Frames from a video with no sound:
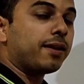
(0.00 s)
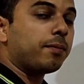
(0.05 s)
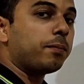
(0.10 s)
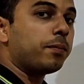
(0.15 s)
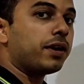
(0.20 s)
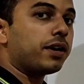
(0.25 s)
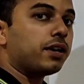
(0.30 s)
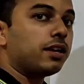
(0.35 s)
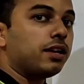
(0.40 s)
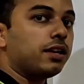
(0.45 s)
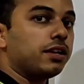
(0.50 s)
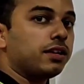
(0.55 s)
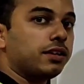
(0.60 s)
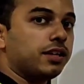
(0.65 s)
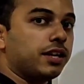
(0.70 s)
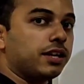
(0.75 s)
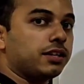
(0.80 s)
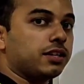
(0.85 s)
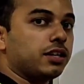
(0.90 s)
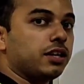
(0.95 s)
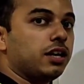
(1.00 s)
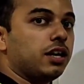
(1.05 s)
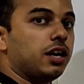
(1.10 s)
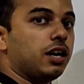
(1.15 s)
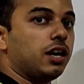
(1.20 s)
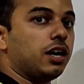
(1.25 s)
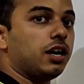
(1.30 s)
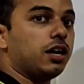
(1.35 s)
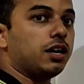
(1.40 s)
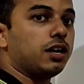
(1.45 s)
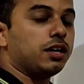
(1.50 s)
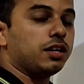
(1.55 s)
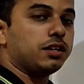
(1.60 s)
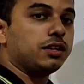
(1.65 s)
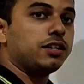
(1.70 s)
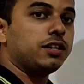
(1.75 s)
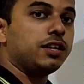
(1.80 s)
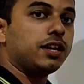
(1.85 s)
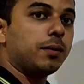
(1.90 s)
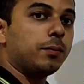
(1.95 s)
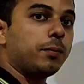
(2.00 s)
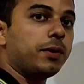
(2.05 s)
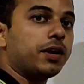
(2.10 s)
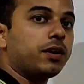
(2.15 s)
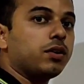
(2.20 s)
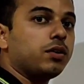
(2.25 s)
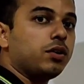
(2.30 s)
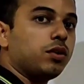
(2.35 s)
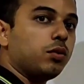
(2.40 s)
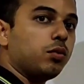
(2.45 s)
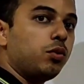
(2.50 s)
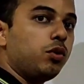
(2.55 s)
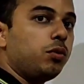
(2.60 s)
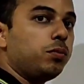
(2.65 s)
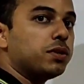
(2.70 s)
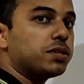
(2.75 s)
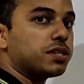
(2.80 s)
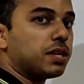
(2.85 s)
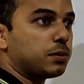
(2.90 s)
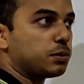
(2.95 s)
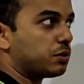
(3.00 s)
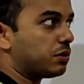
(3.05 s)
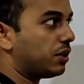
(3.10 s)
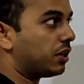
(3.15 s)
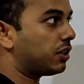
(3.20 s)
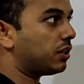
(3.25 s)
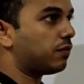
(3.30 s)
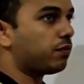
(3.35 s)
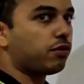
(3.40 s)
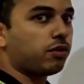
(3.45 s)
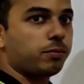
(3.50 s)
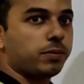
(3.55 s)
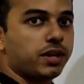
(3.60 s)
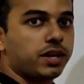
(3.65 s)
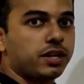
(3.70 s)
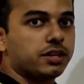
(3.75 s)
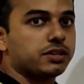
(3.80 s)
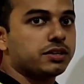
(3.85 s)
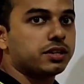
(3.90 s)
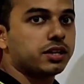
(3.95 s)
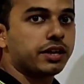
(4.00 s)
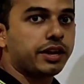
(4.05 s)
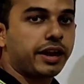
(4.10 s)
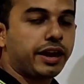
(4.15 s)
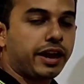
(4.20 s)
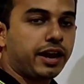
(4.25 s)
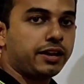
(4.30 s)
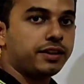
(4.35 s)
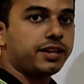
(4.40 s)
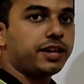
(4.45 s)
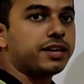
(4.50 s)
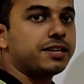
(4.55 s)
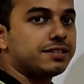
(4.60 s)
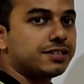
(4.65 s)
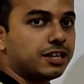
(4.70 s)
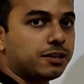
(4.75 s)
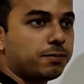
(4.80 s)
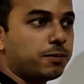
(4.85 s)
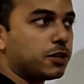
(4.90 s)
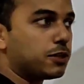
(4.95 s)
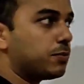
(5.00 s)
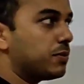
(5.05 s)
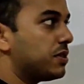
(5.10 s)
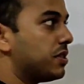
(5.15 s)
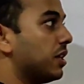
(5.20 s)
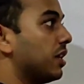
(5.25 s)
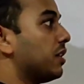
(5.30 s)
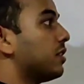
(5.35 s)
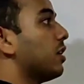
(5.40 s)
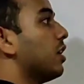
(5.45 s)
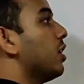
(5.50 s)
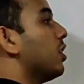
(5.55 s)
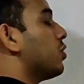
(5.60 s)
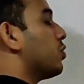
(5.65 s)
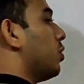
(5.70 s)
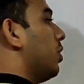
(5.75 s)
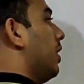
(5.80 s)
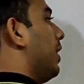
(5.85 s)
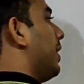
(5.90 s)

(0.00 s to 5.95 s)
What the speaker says: number that the number will be subtracted from 8 and the result must be 6. So